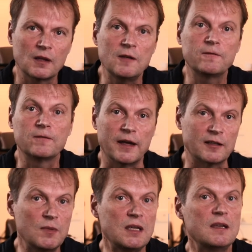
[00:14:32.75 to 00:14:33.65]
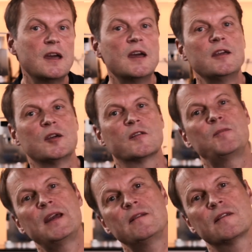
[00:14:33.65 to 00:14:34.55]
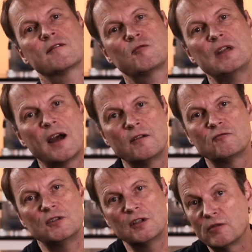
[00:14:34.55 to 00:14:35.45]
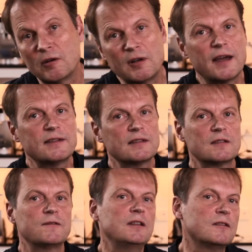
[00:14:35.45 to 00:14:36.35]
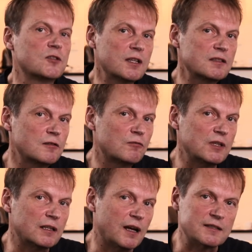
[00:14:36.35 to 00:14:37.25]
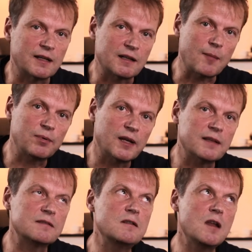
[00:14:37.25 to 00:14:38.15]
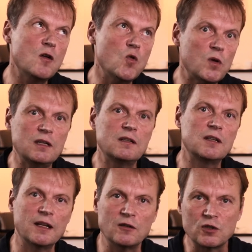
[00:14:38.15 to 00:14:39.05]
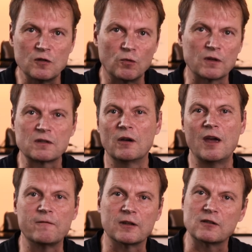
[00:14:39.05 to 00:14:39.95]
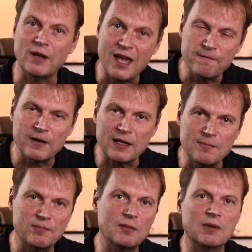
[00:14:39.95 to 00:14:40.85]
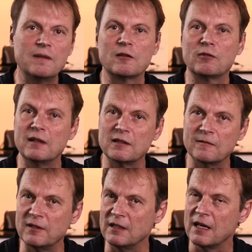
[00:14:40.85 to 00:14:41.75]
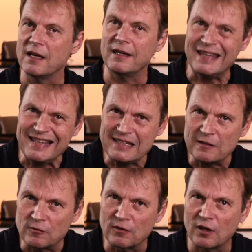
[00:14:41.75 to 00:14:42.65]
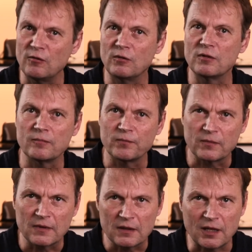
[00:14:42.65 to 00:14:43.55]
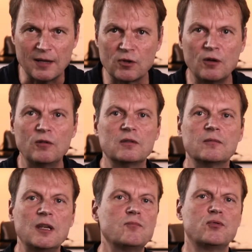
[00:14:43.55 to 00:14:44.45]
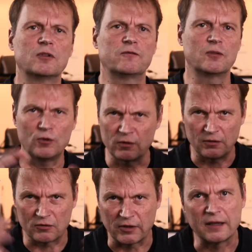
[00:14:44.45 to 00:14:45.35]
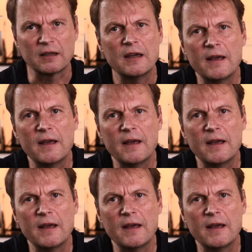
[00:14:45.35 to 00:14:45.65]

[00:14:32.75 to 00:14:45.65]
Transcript: If, like me, you have paid the €300 license fee just to realize that Apple has no intention whatsoever to ever implement the relatively easy-to-code timecode import from audio track,